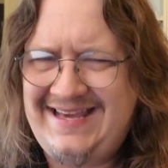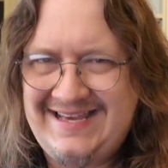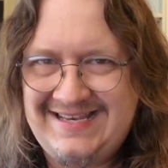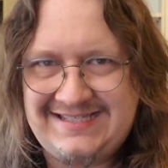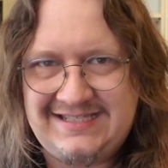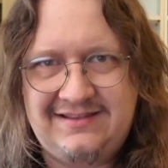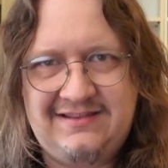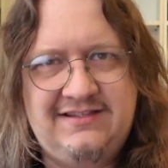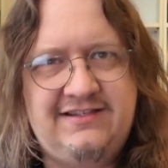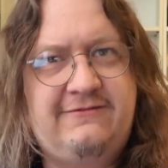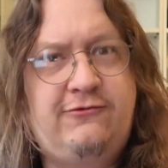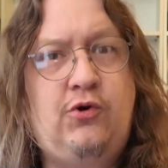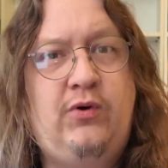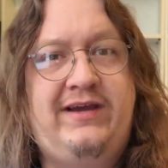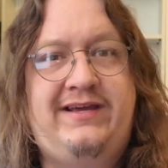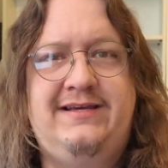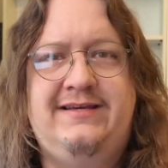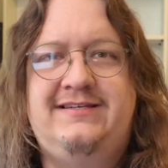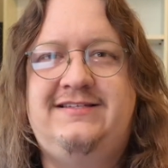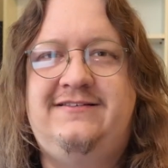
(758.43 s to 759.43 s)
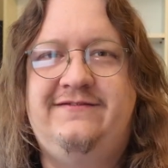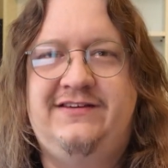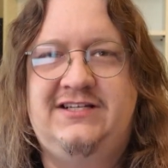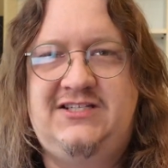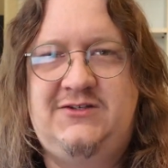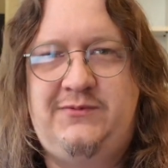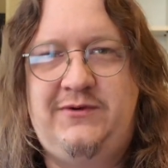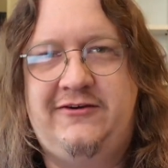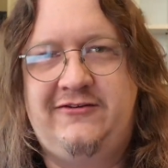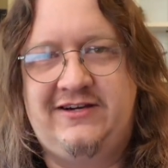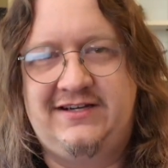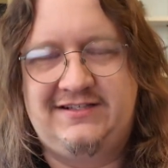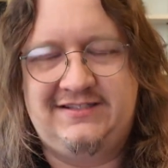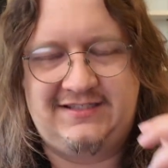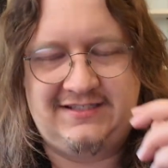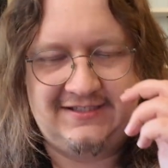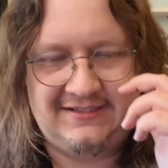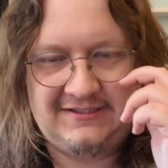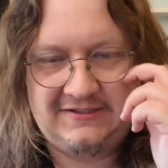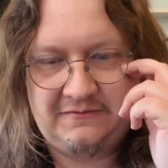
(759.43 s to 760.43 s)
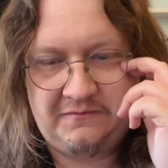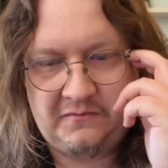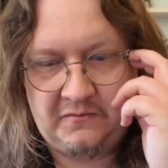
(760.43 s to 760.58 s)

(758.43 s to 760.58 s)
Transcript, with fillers: isn't the quickest of experiences.